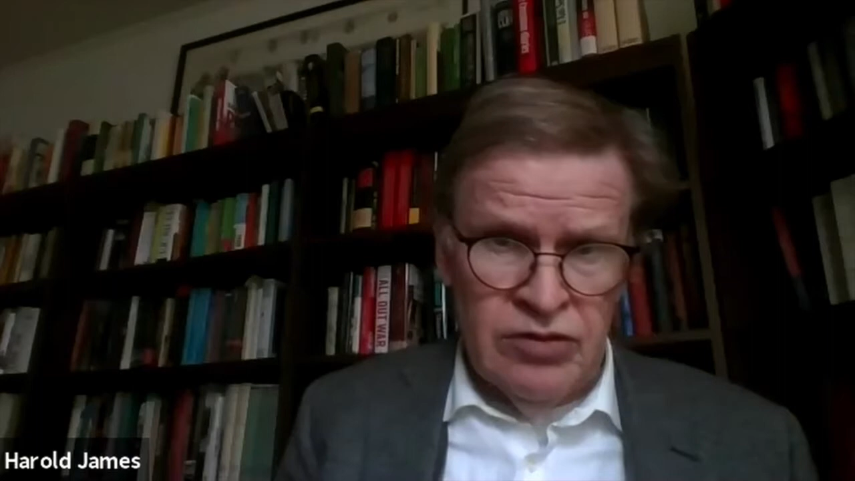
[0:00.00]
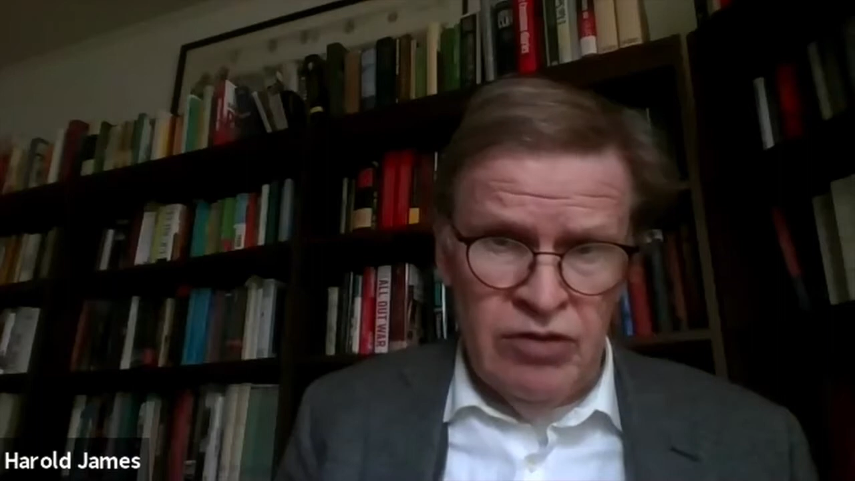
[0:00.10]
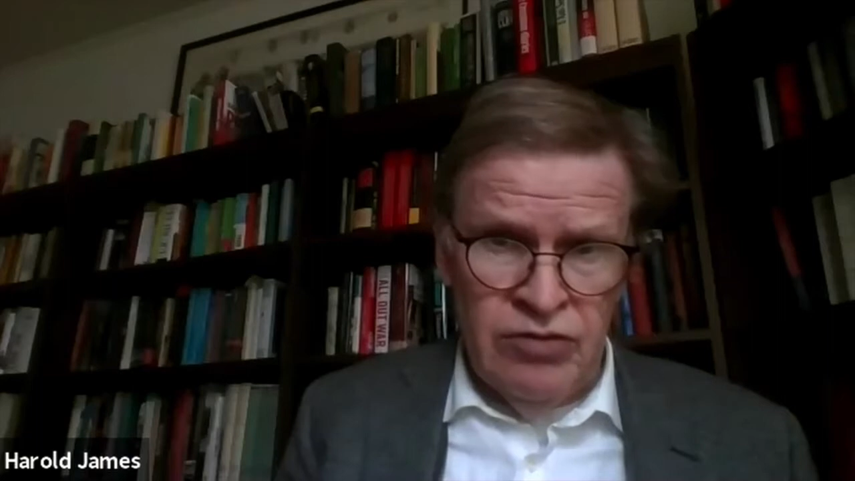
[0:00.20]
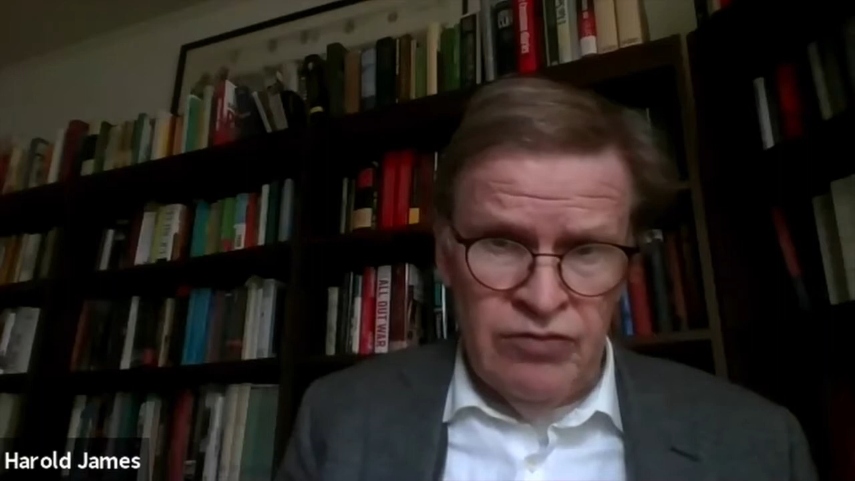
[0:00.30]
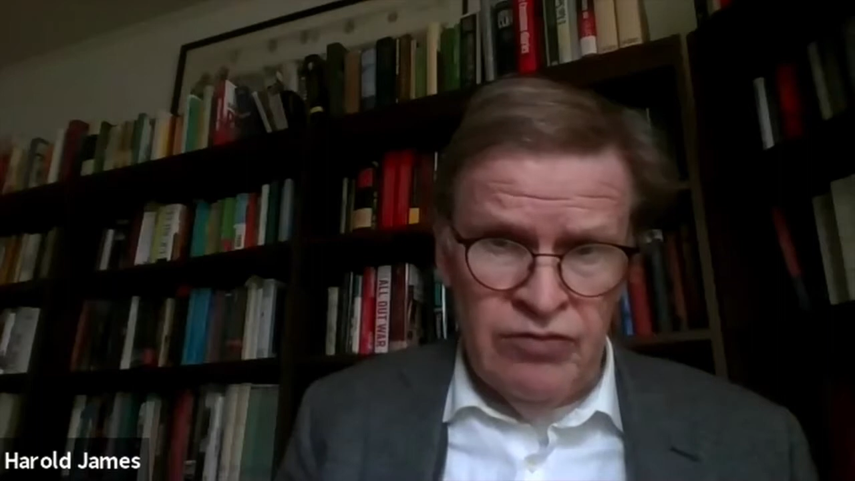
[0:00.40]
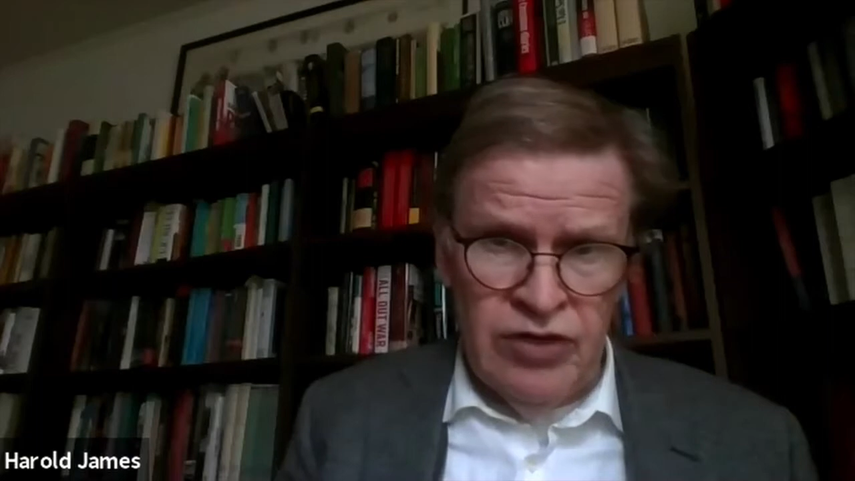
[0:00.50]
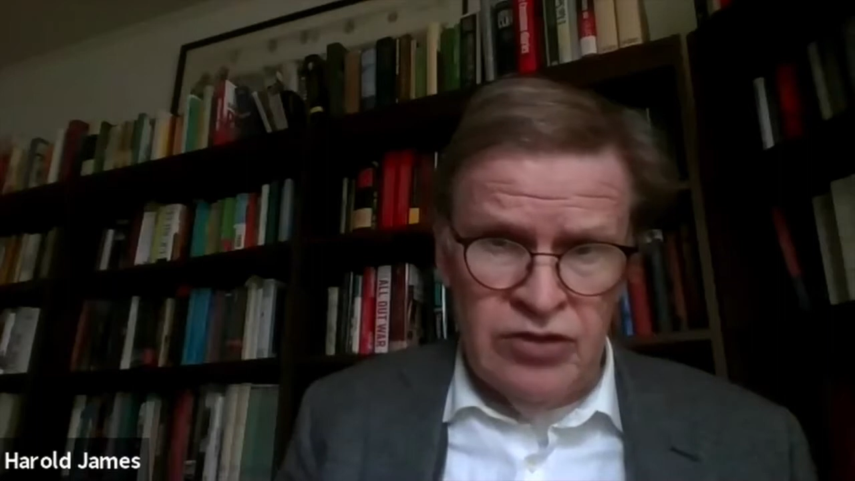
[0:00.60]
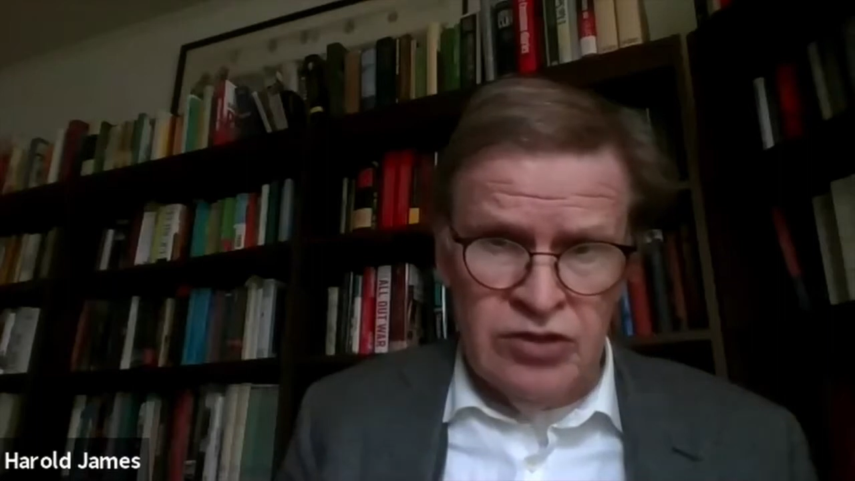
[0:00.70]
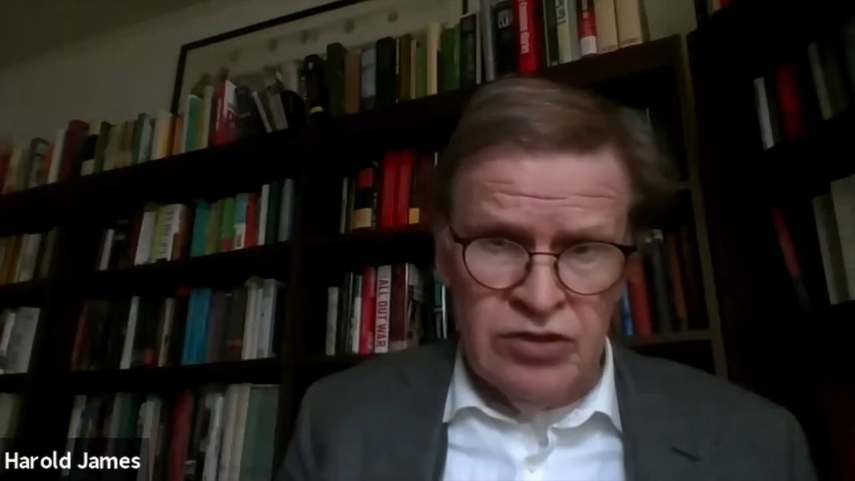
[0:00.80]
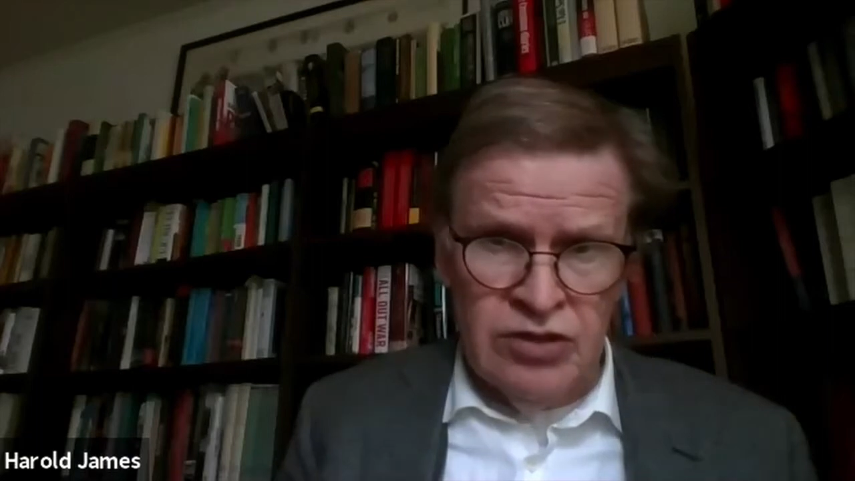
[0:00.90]
low
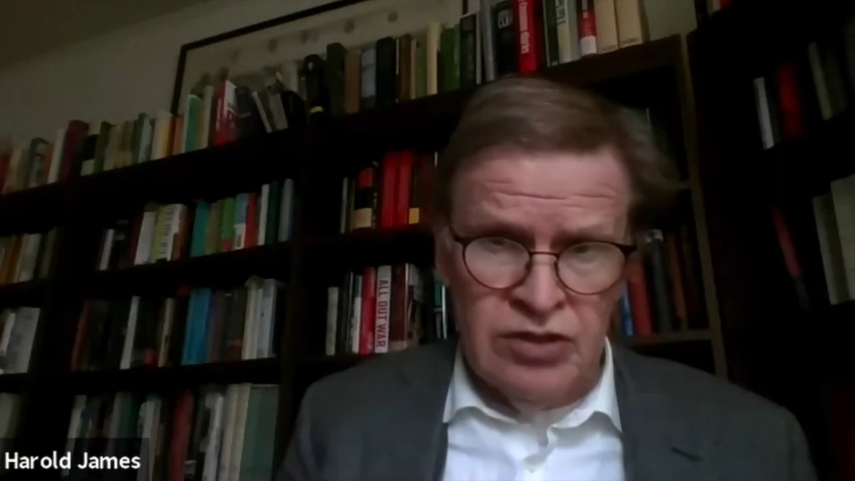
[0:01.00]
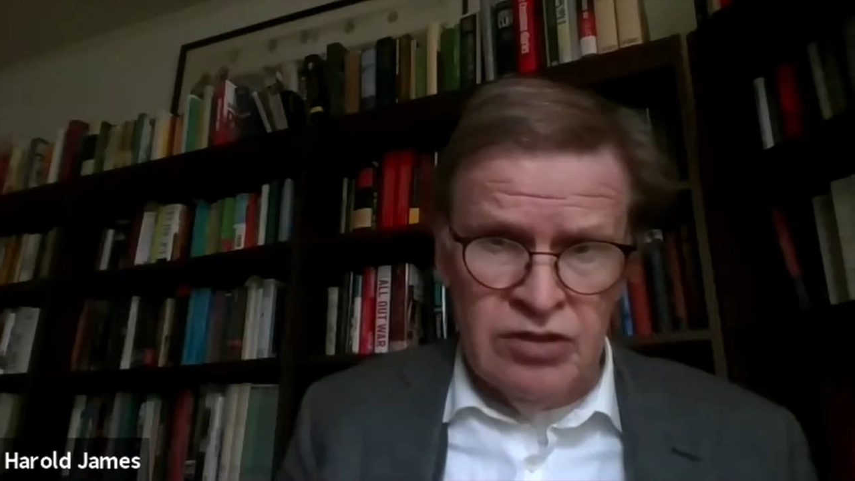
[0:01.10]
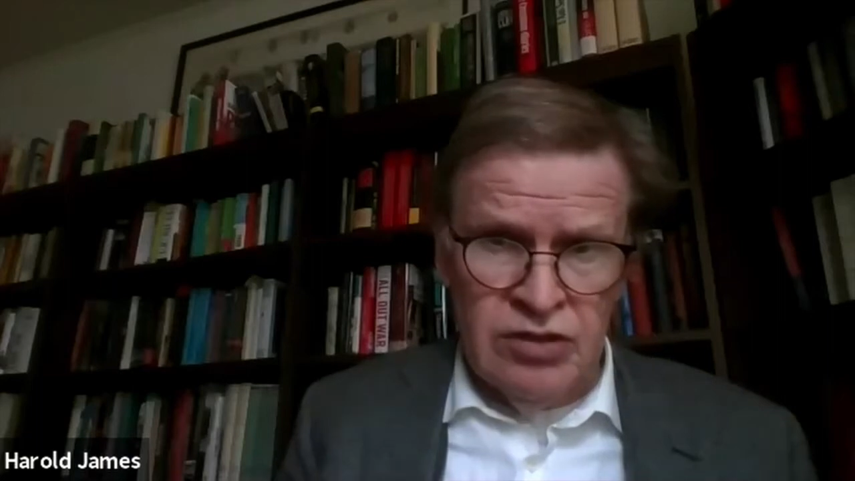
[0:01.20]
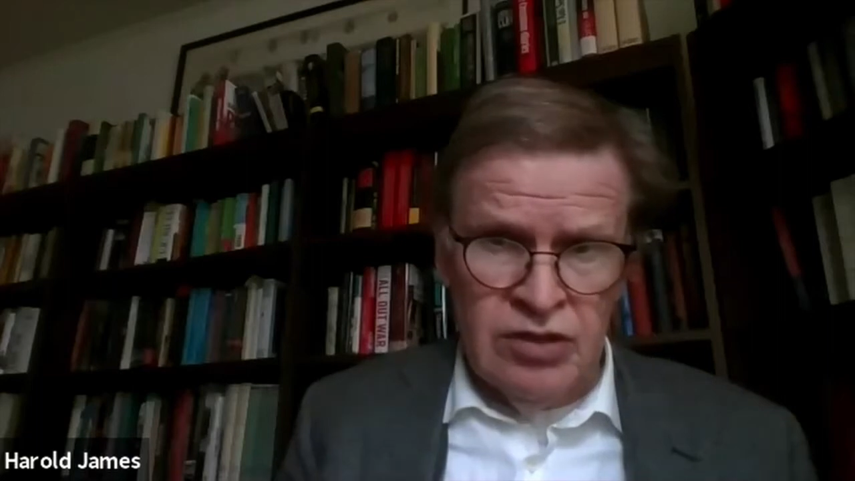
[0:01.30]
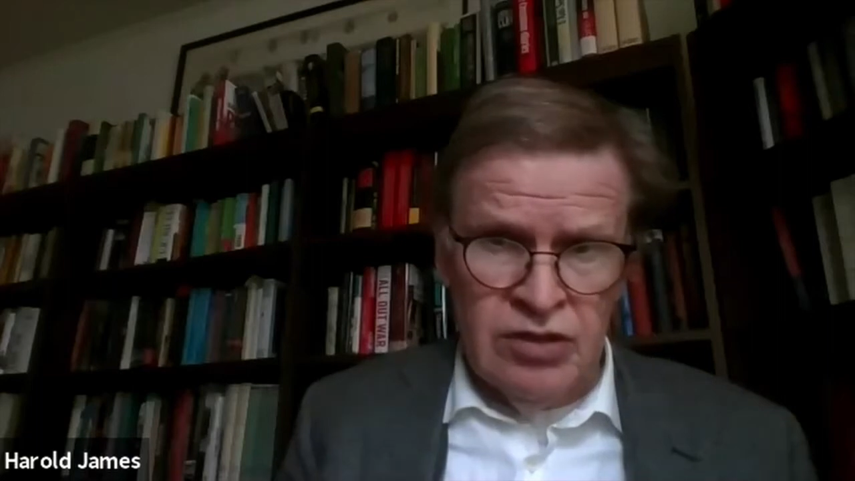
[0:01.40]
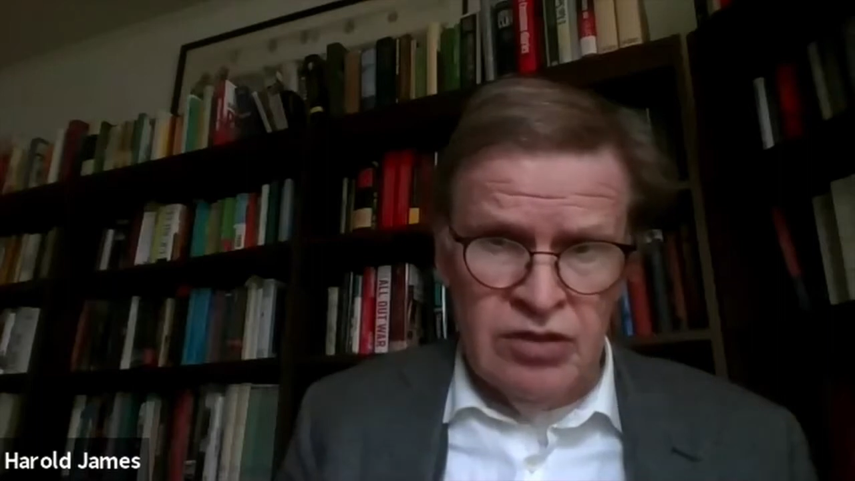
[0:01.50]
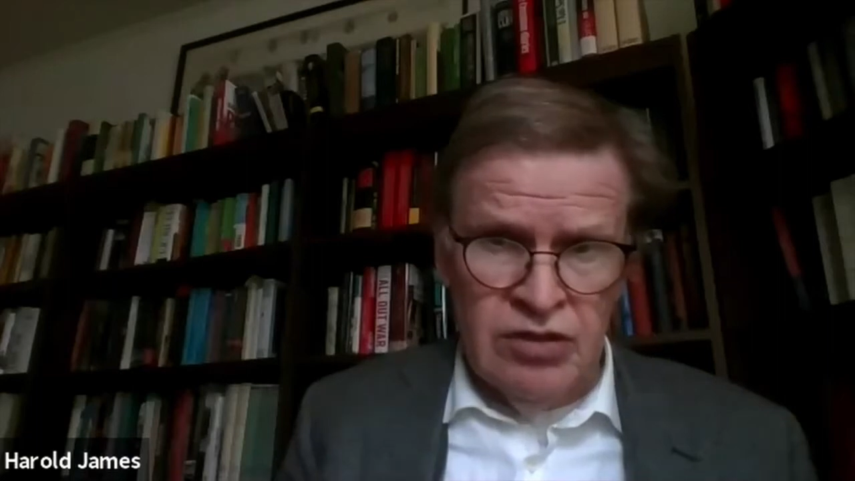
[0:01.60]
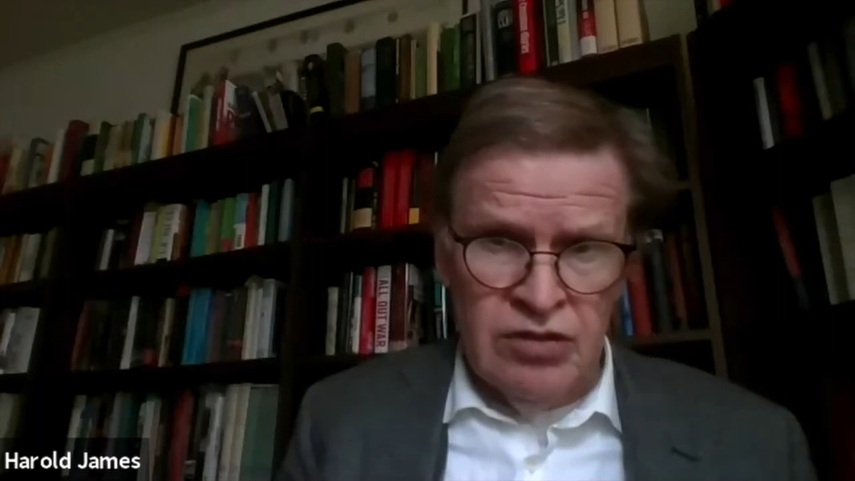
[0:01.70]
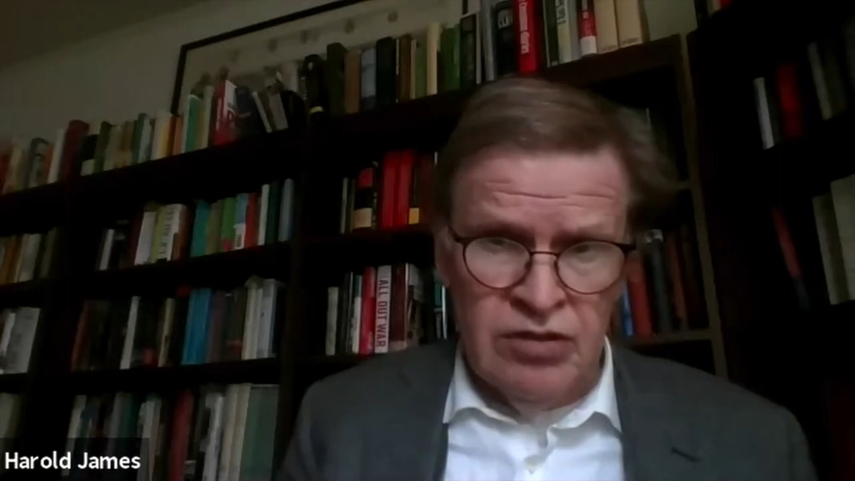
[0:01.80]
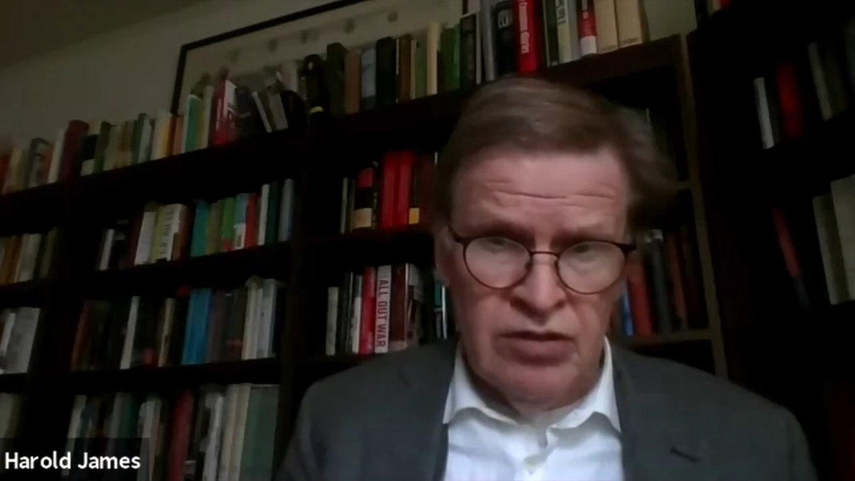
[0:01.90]
inflation in
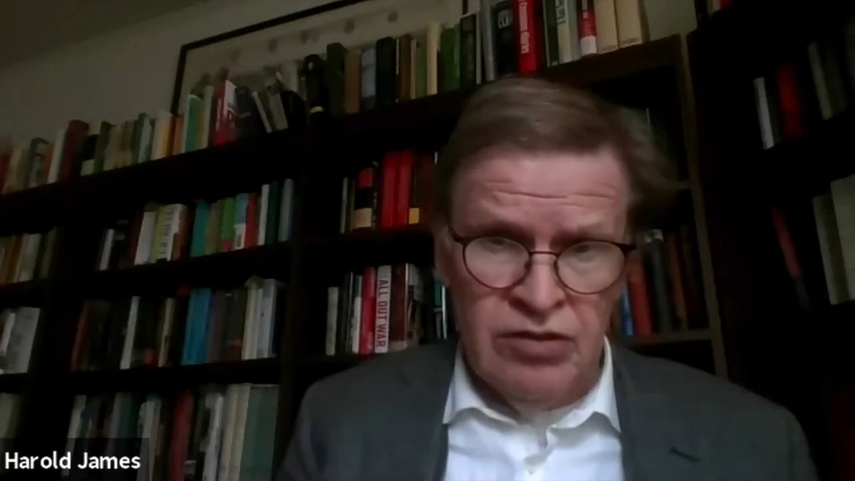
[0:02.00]
the